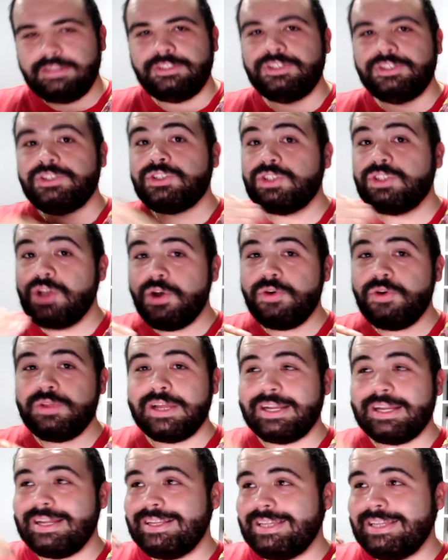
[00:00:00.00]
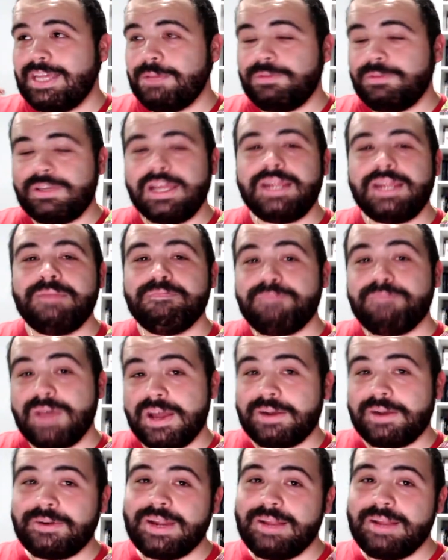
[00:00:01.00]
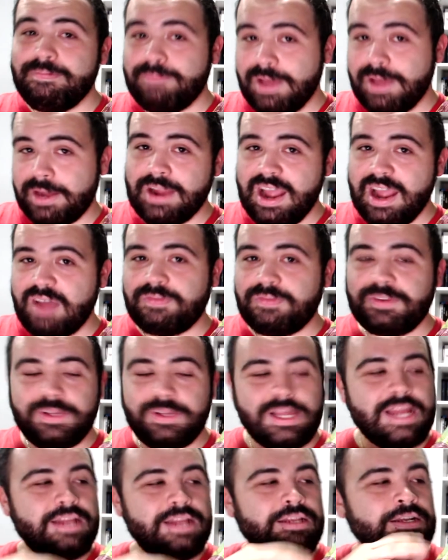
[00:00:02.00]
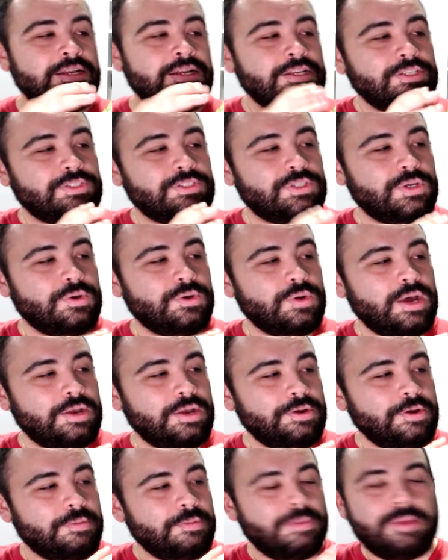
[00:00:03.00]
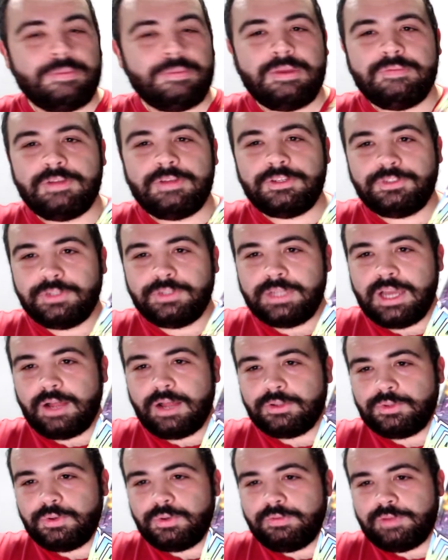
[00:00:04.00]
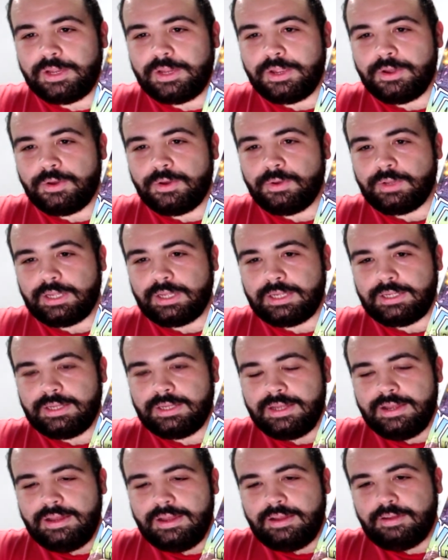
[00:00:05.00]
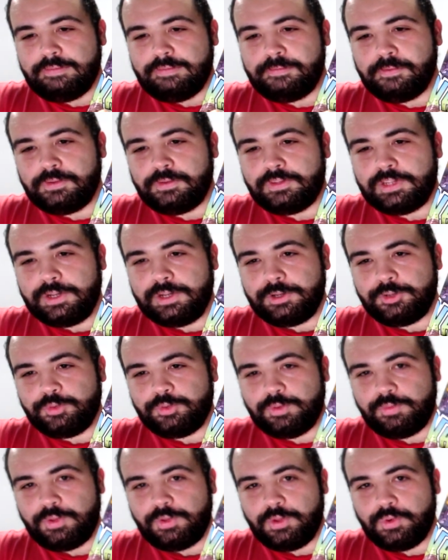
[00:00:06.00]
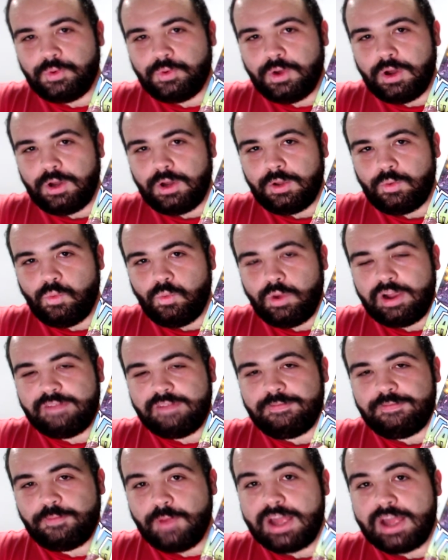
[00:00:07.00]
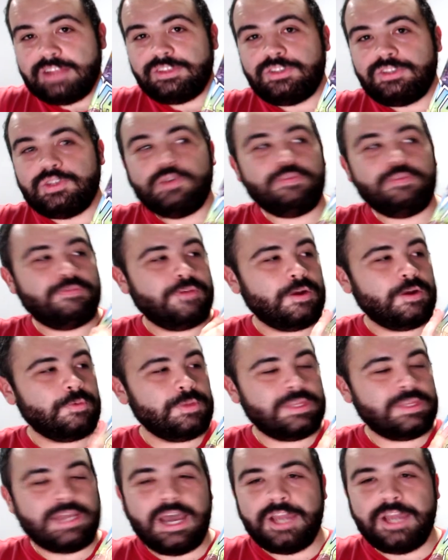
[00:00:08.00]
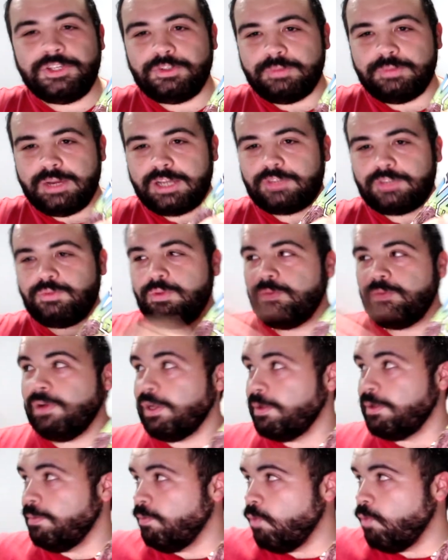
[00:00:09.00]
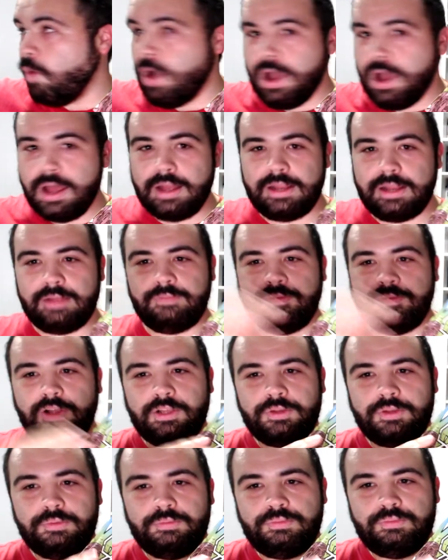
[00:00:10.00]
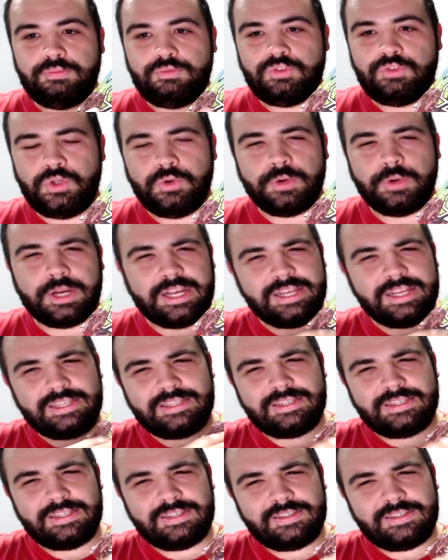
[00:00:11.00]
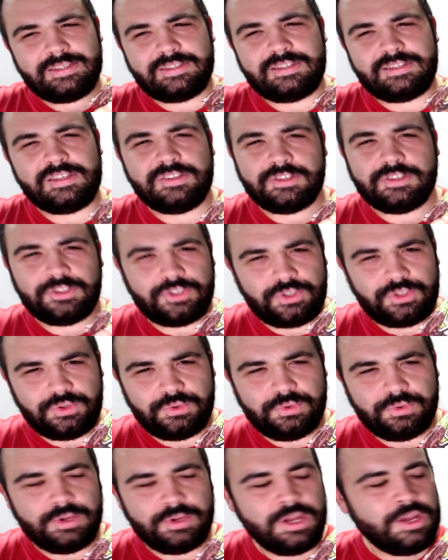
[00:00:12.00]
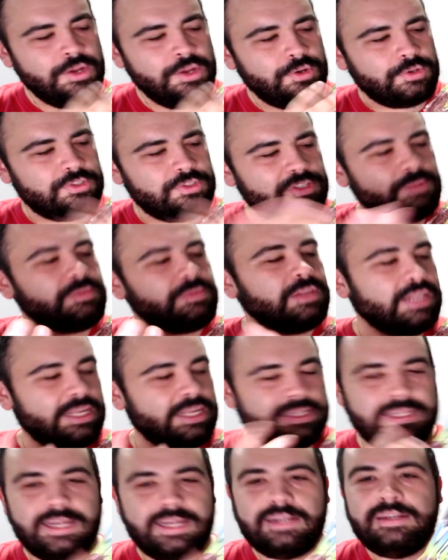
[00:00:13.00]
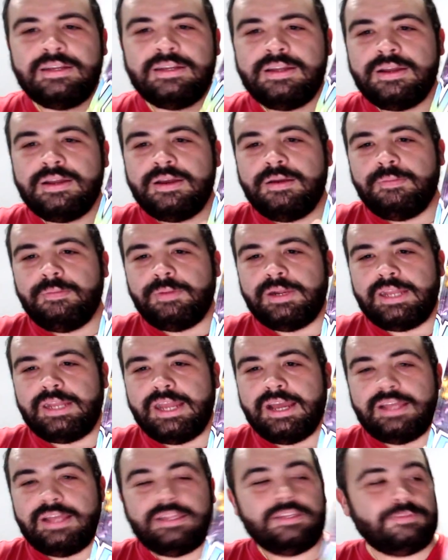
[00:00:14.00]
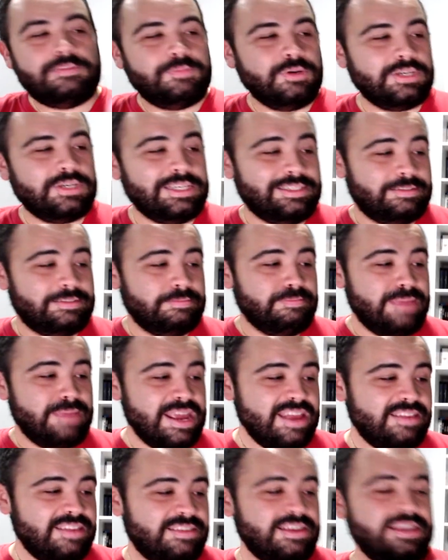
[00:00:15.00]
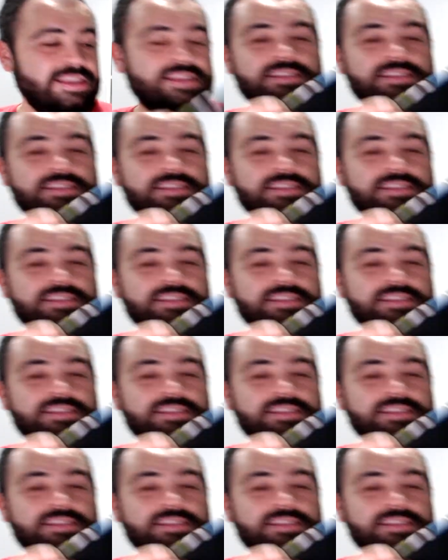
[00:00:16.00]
Just know that it keeps getting better and better after that. So I don't know, maybe eventually I'll do a video like a full series review on what I've read so far with Kaiju Max with Volume 1 and Volume 2, or I guess this is Season 2, or something like that. But yeah, this book is amazing.